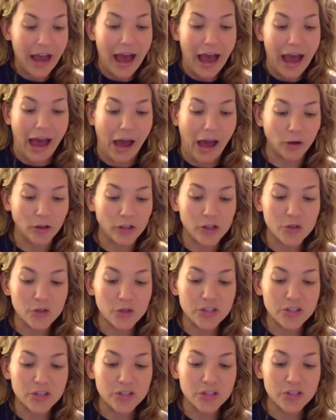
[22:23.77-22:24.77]
How do you
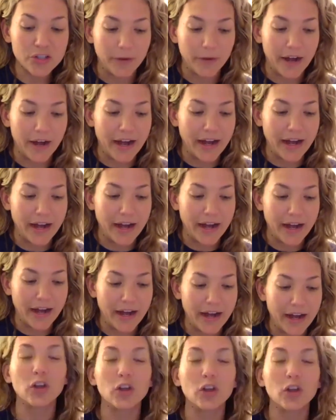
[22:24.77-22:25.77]
separate? You need to
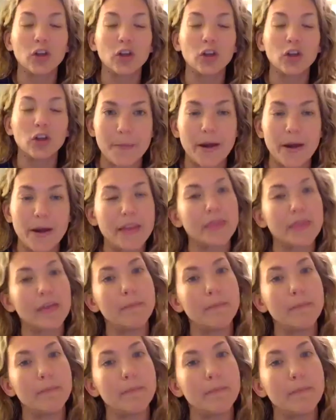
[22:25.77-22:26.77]
learn how to separate the
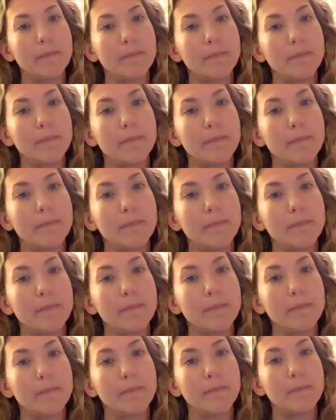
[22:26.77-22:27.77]
major things from the
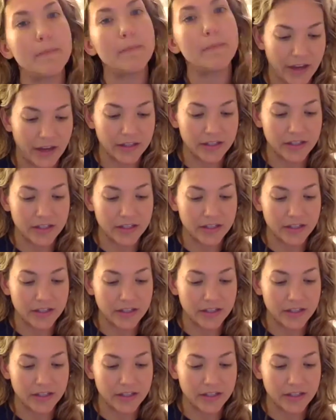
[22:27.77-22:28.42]
minor things.